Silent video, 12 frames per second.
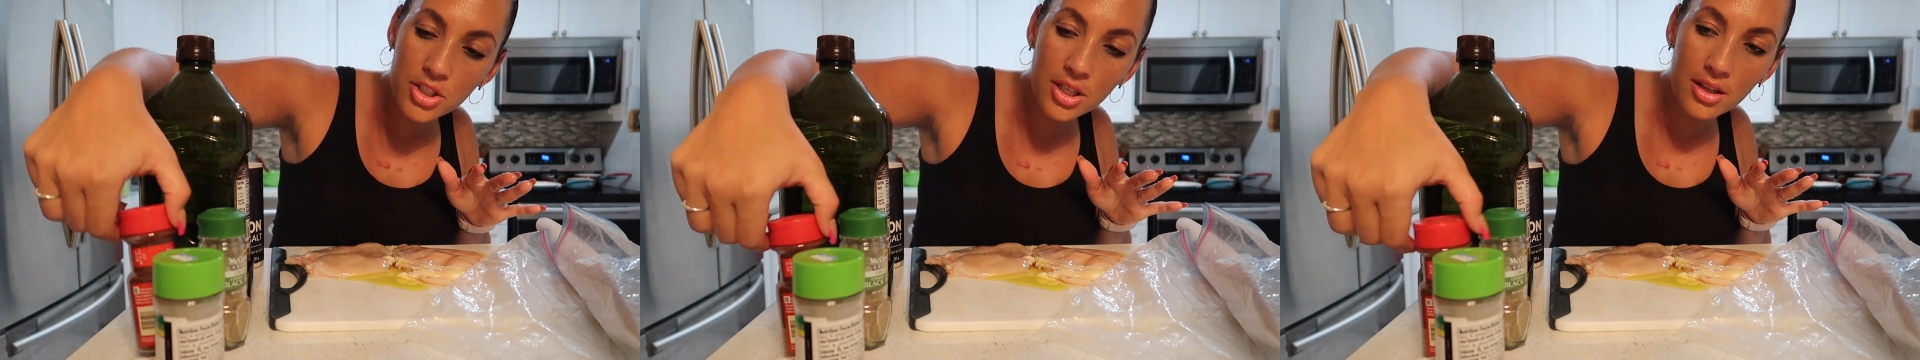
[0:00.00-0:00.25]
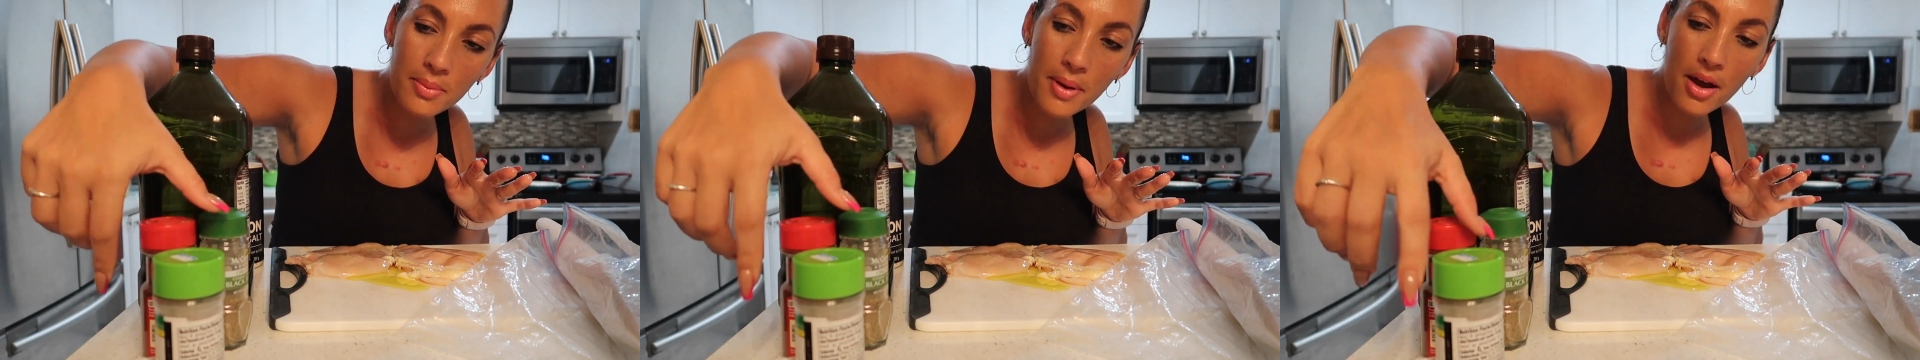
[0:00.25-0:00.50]

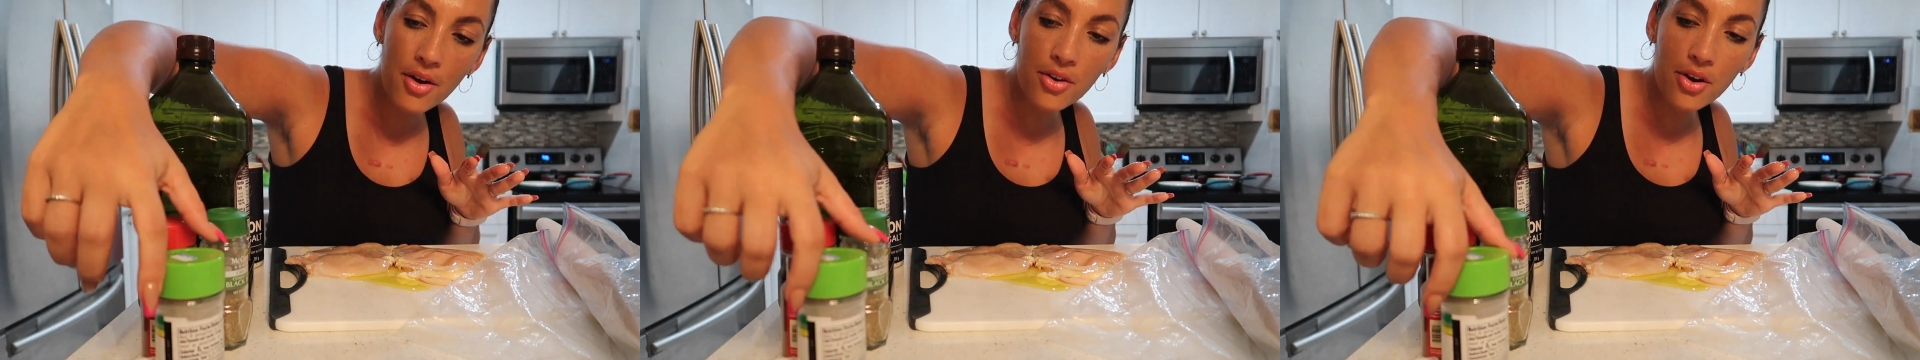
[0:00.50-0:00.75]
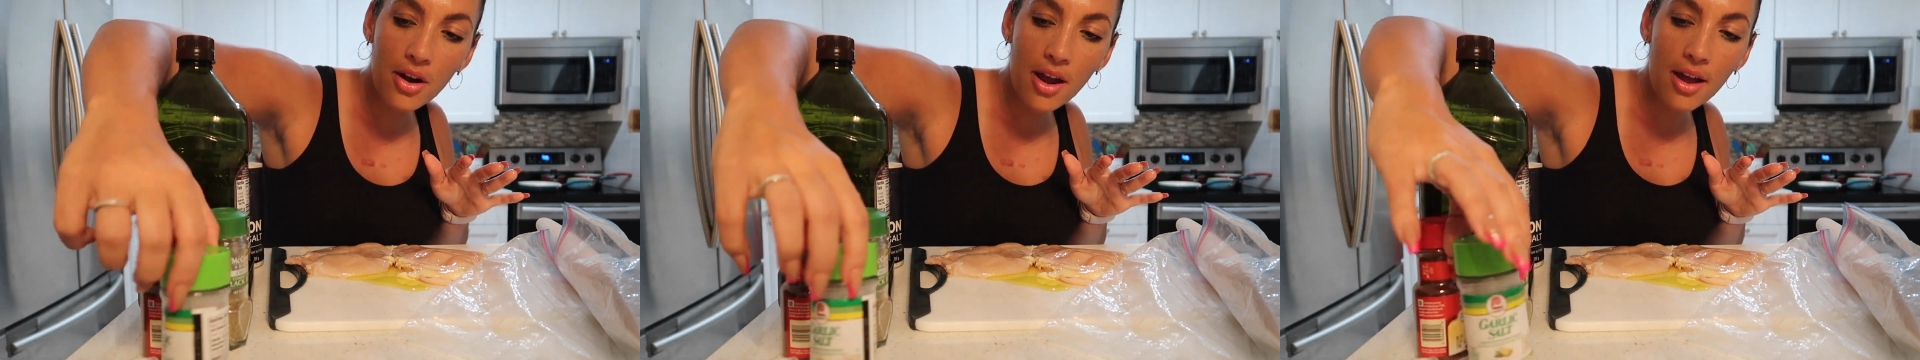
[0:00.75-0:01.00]
chili
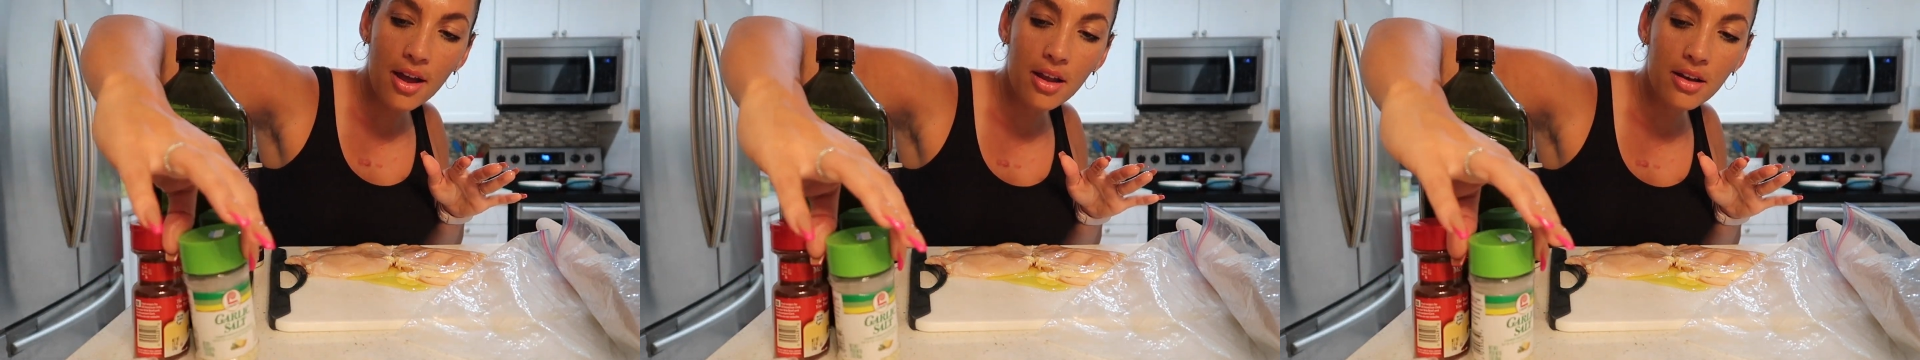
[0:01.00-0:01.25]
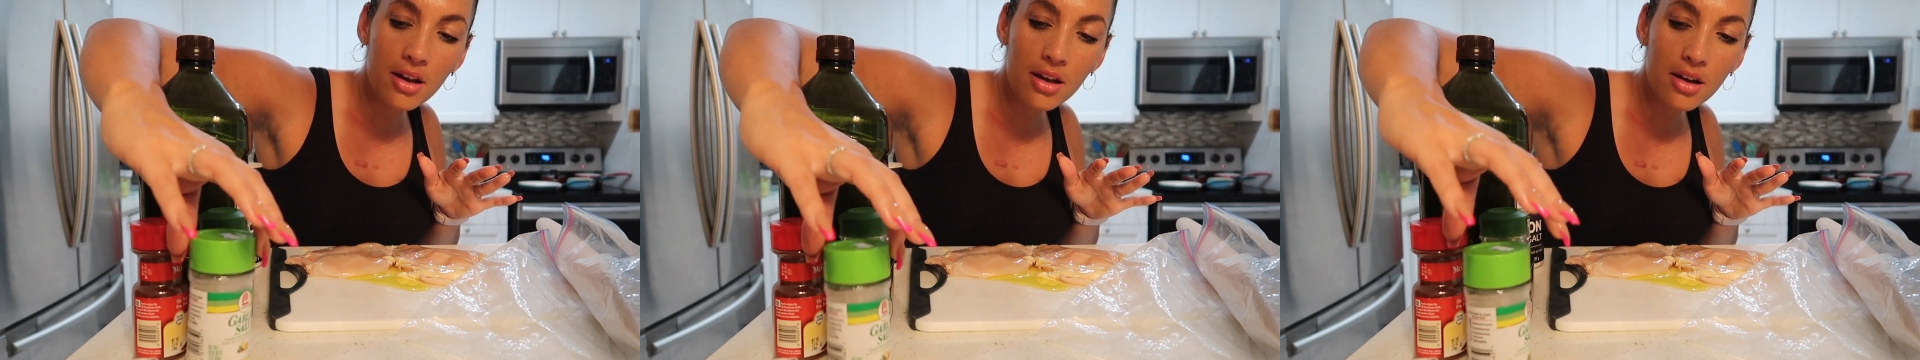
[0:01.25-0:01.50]
powder,
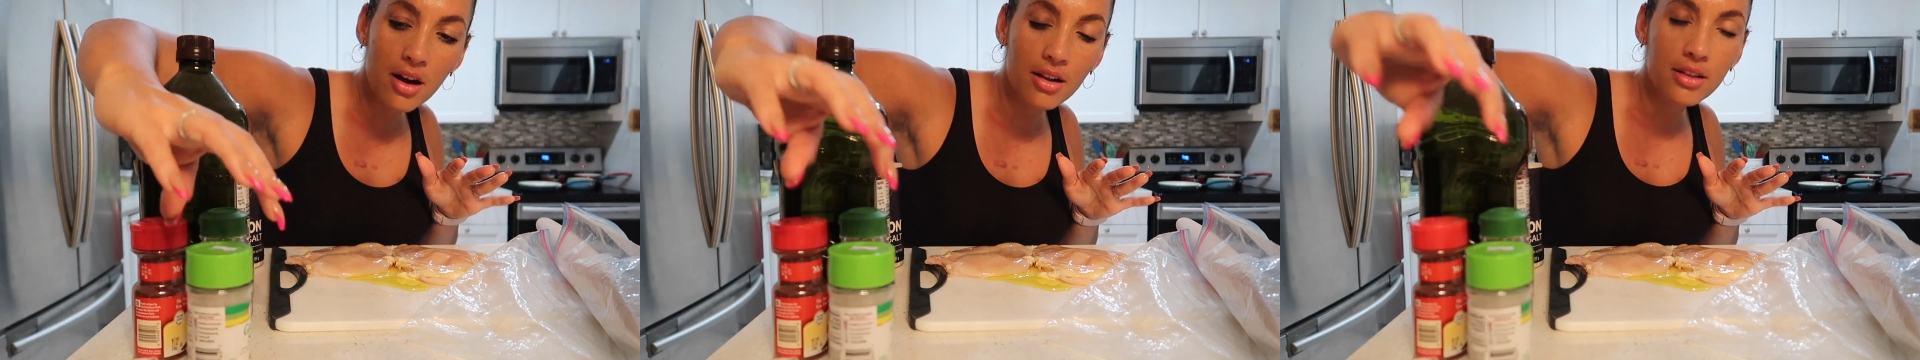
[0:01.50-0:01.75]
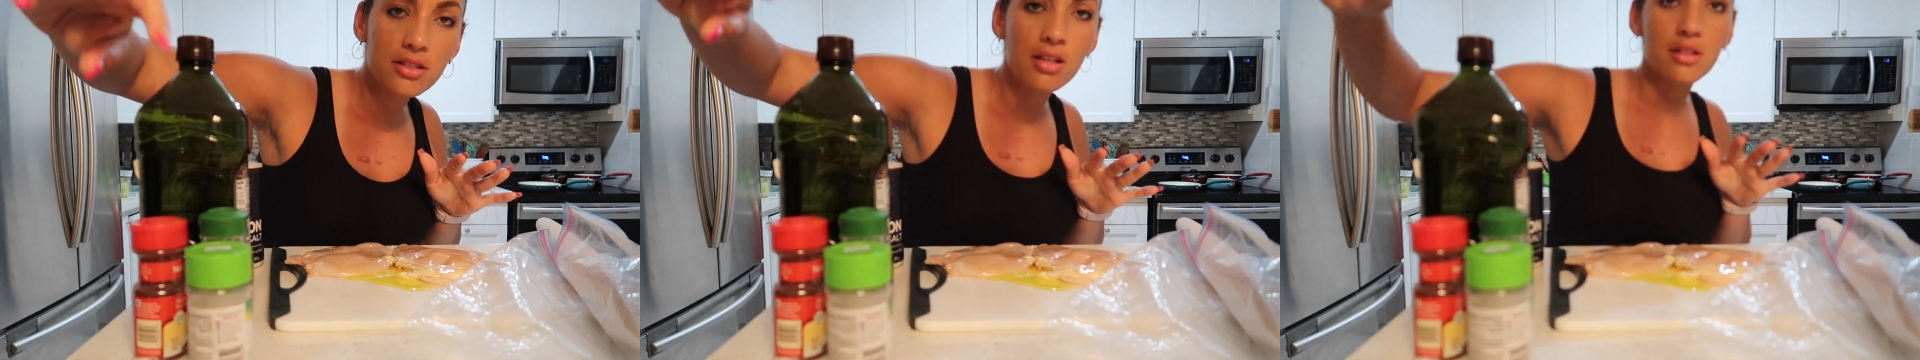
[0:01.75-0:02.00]
and
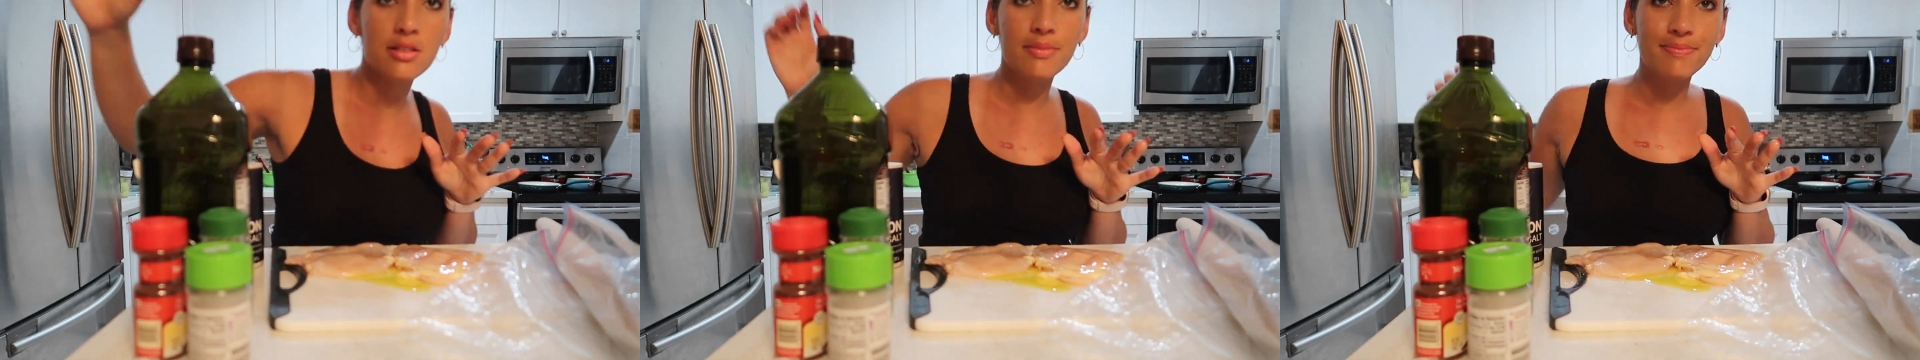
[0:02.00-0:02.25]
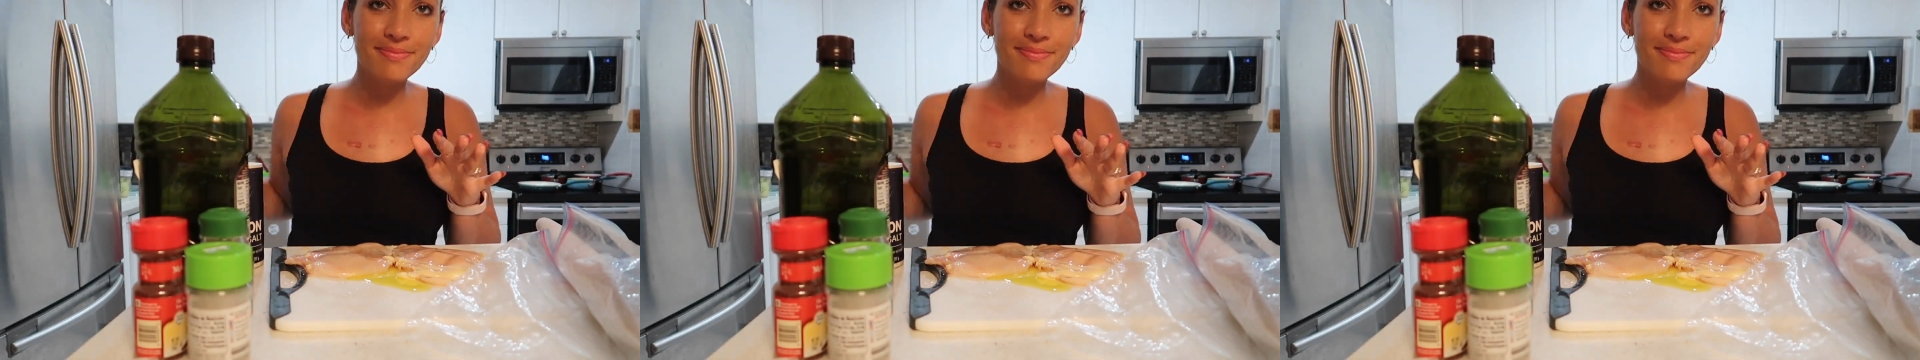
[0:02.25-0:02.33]
garlic salt.